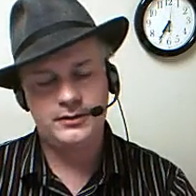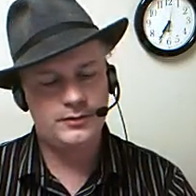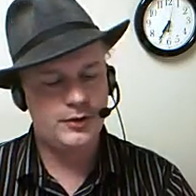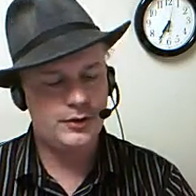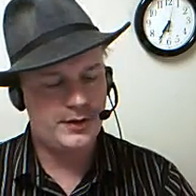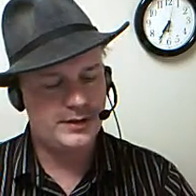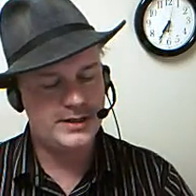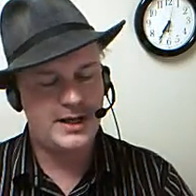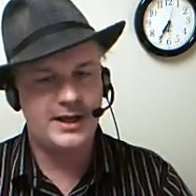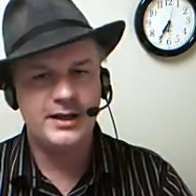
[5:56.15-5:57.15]
longer than
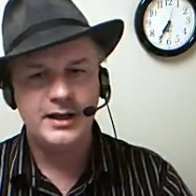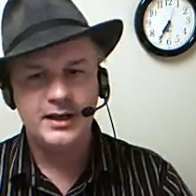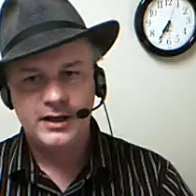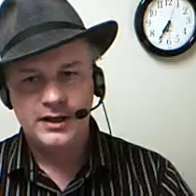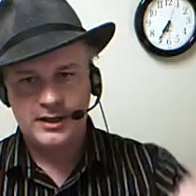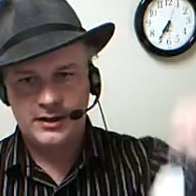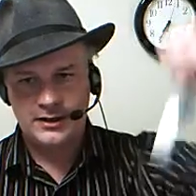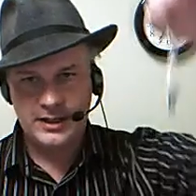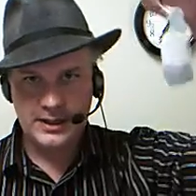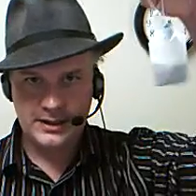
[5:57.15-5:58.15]
today,
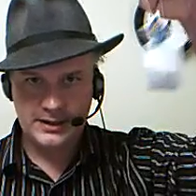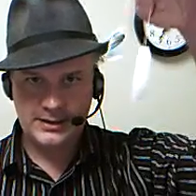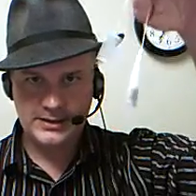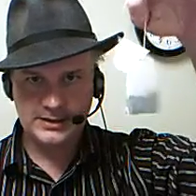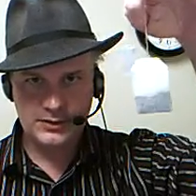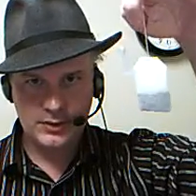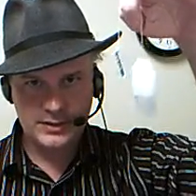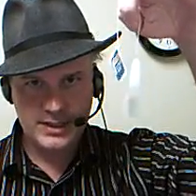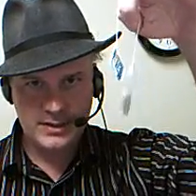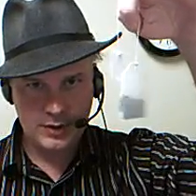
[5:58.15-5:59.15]
are these things called
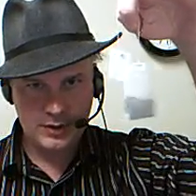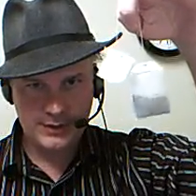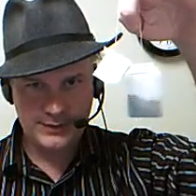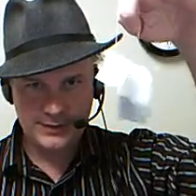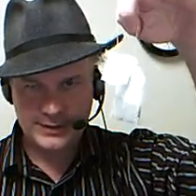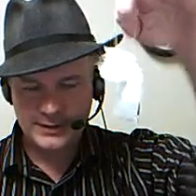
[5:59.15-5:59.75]
tea parties.